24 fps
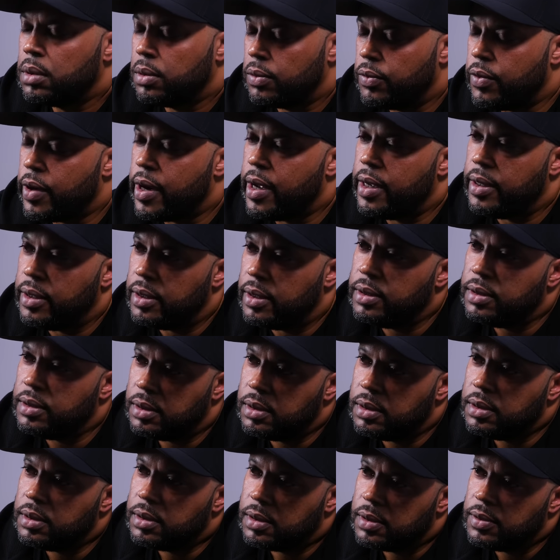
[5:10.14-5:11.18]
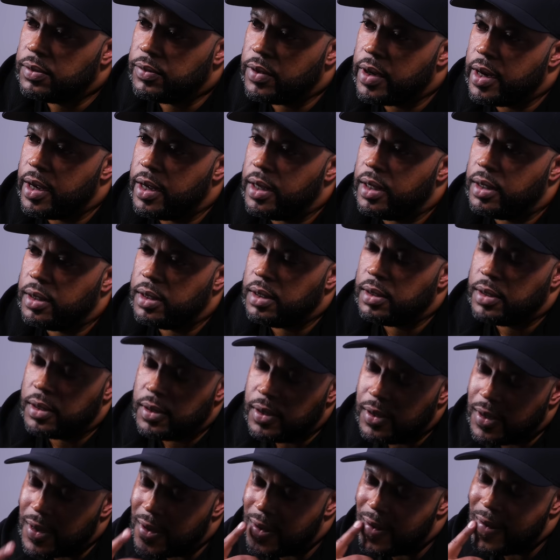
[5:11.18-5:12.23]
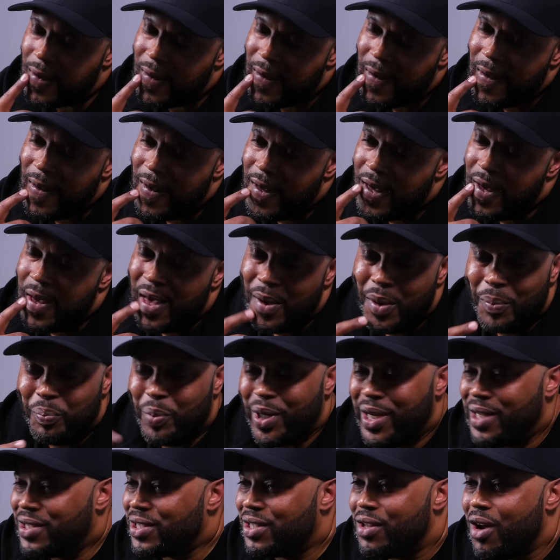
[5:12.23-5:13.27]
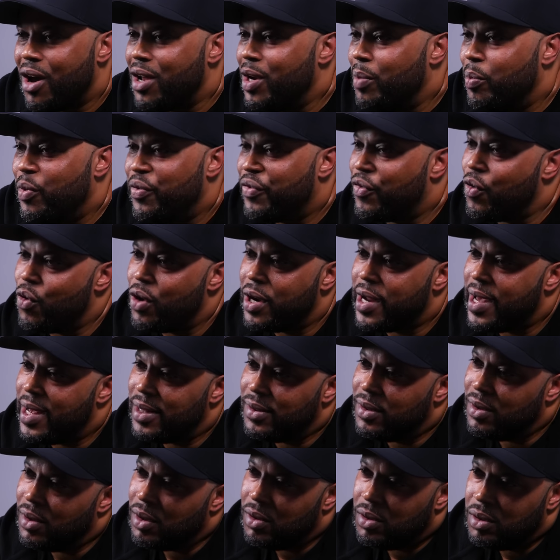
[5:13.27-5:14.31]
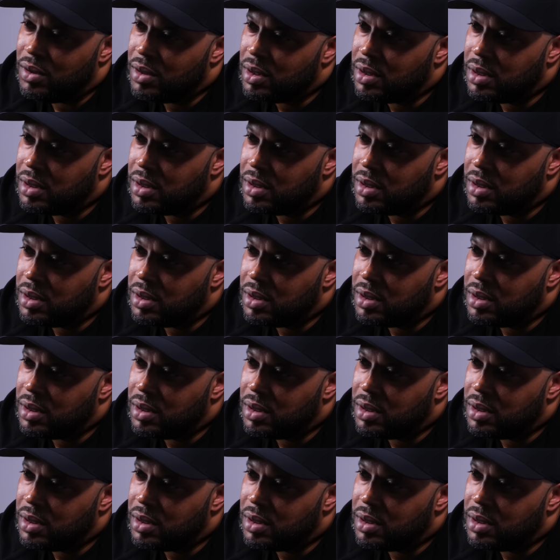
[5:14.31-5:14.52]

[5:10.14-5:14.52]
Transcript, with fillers: Right, right, yeah. But it started before that though.